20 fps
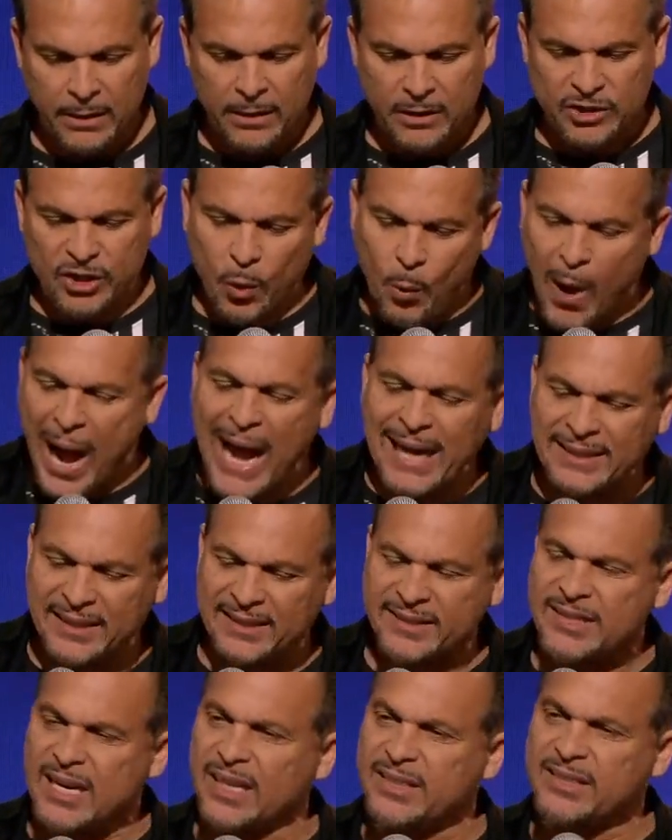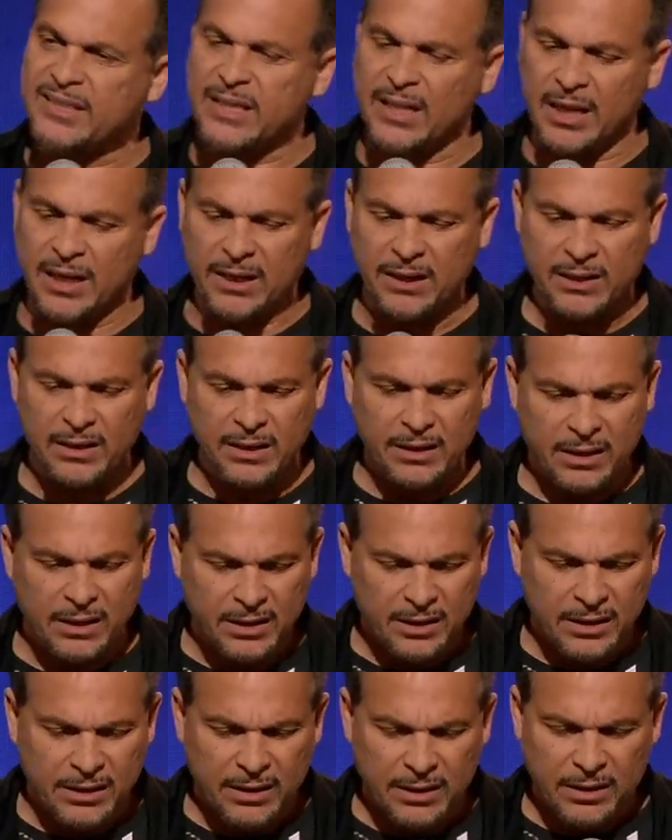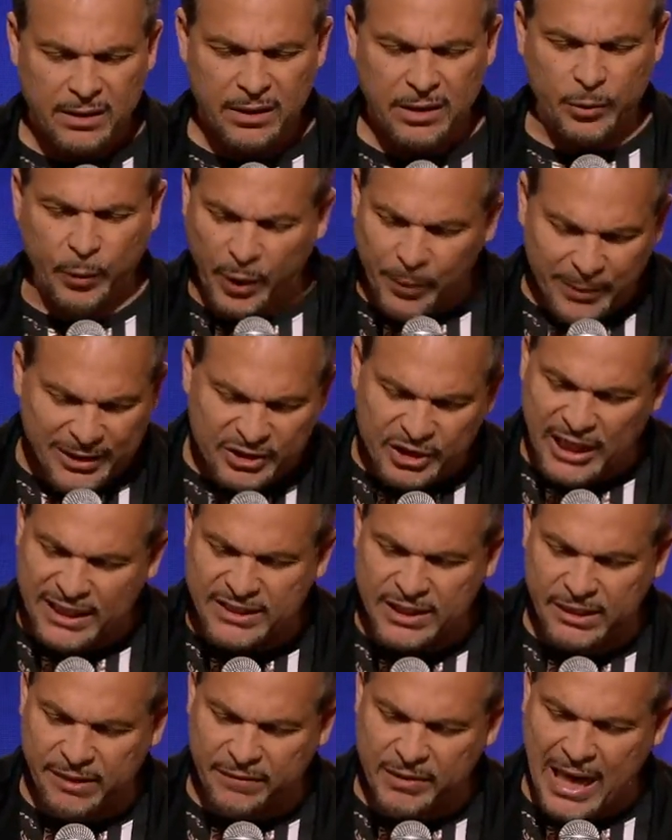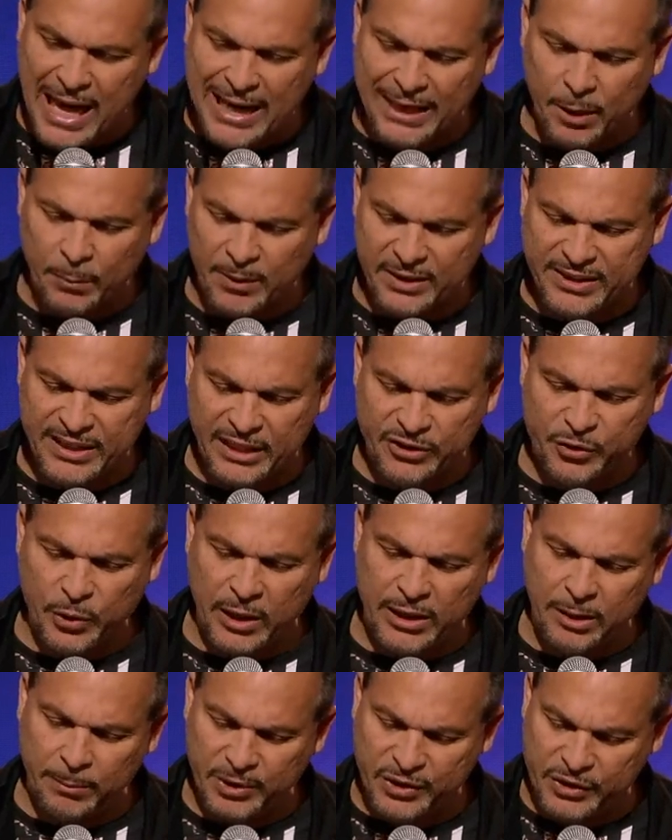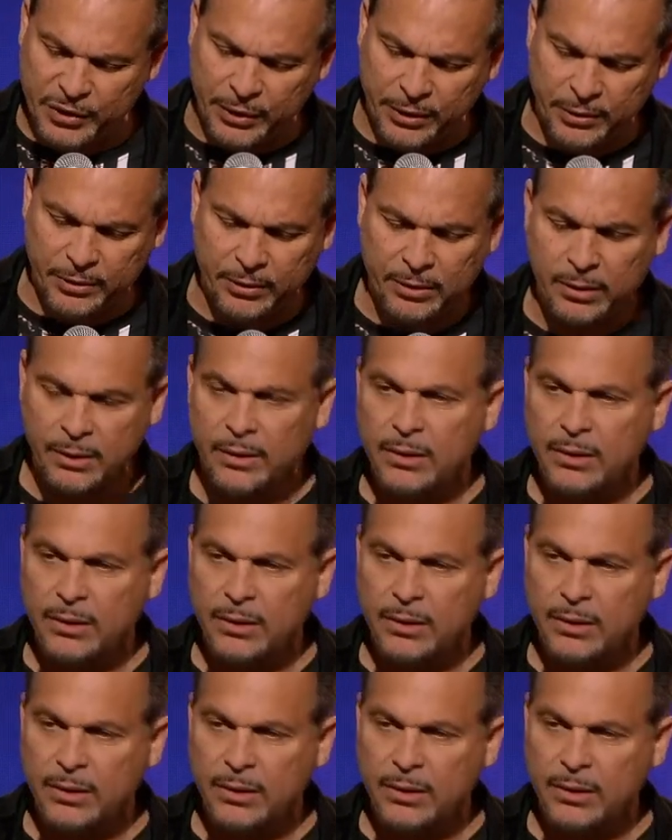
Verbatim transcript: So why discuss the great rejection of God and homosexuality? Number two,